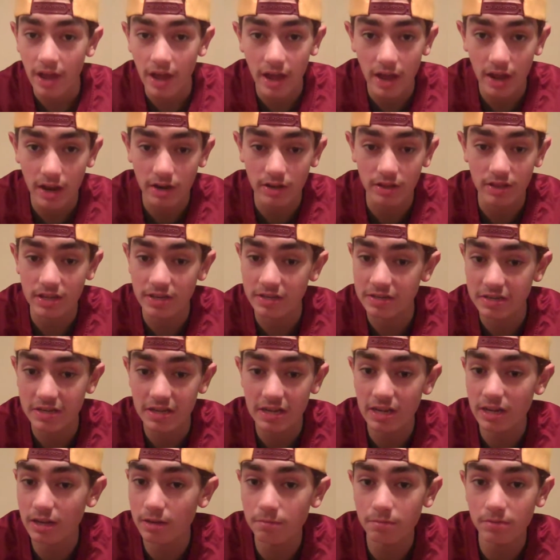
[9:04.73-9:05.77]
and this
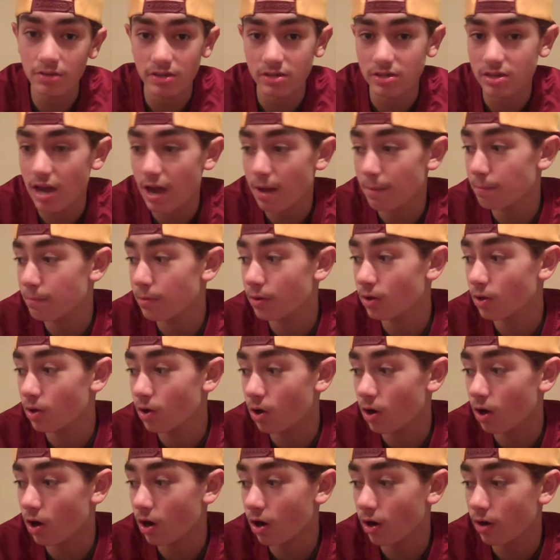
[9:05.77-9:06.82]
team does not
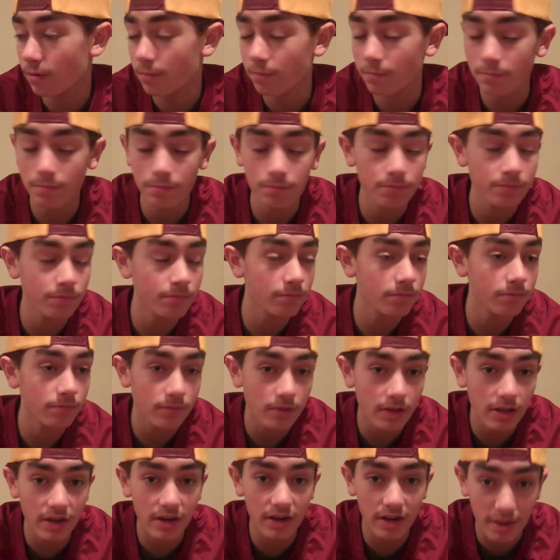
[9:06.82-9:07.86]
belong
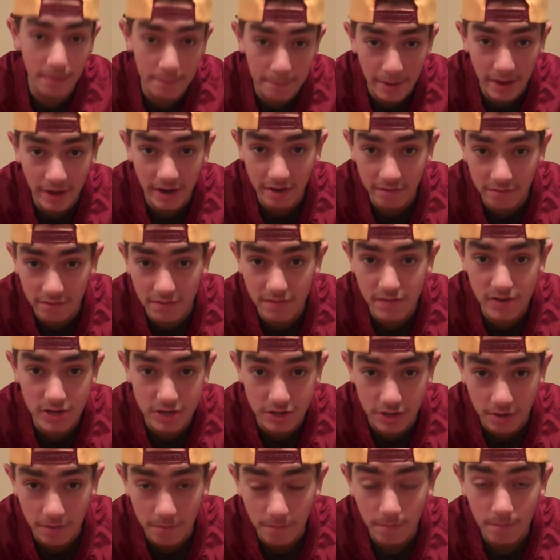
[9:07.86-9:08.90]
in a competitive
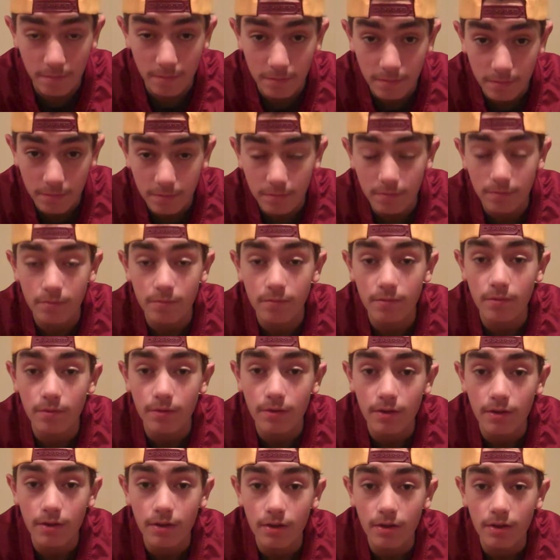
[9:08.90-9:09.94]
division.
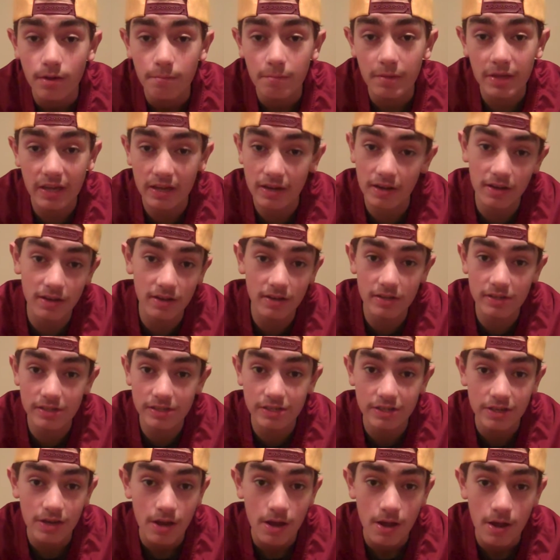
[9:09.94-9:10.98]

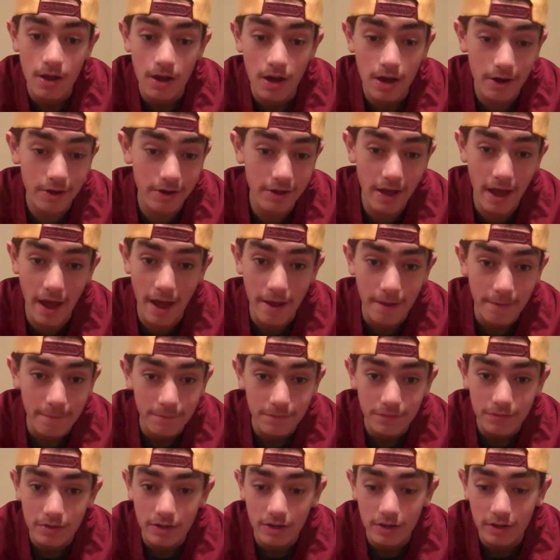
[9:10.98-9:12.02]
Because, okay,
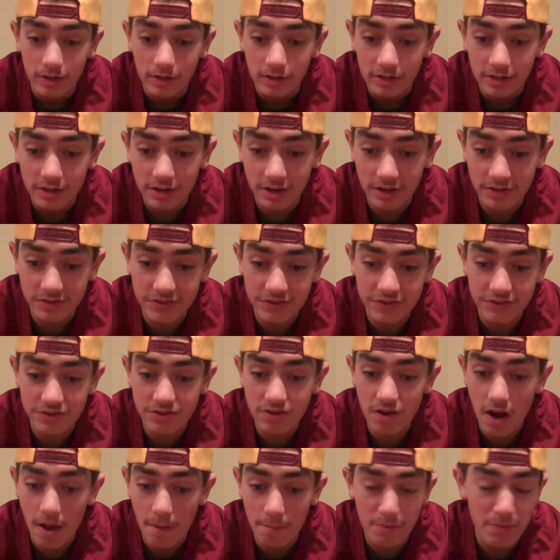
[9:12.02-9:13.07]
Cousins
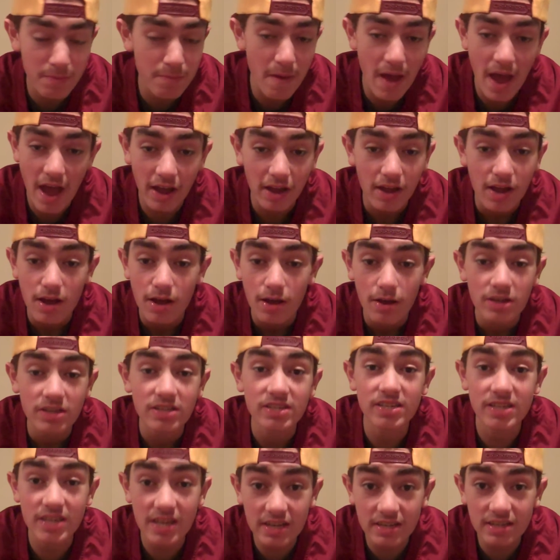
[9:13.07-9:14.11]
drops back.
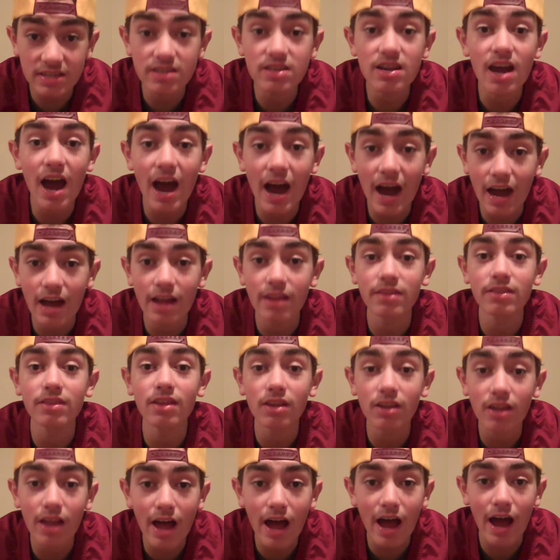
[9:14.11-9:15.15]
Season on
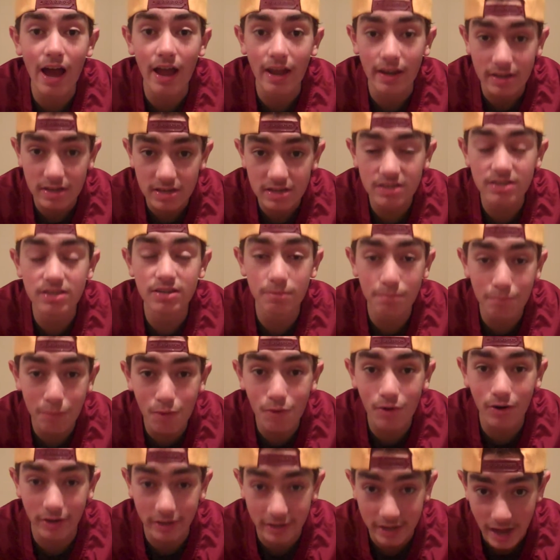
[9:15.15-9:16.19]
the line. This is
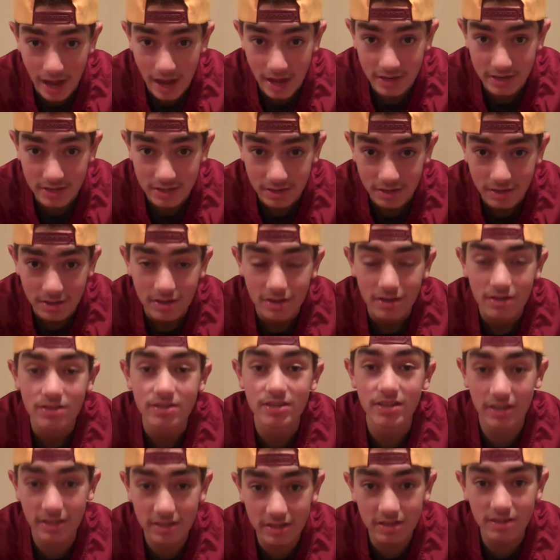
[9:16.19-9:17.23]
important, guys.
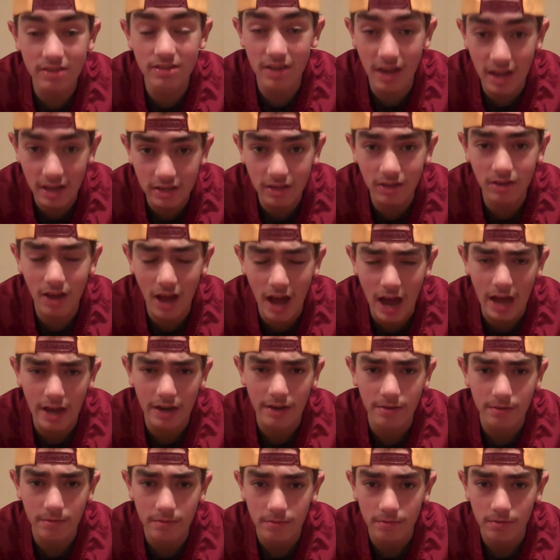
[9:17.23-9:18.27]
Season's on the
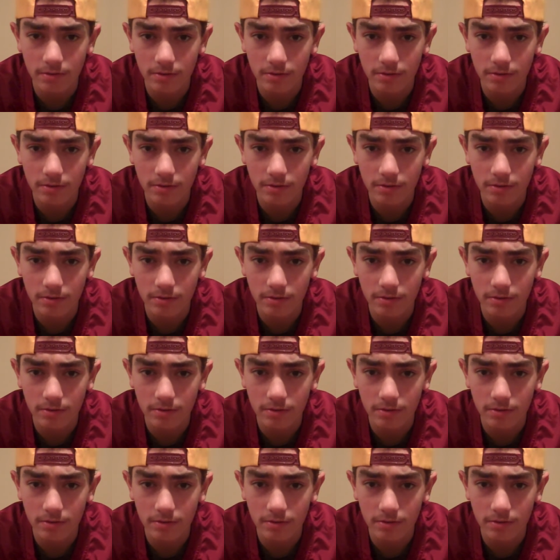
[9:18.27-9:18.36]
line.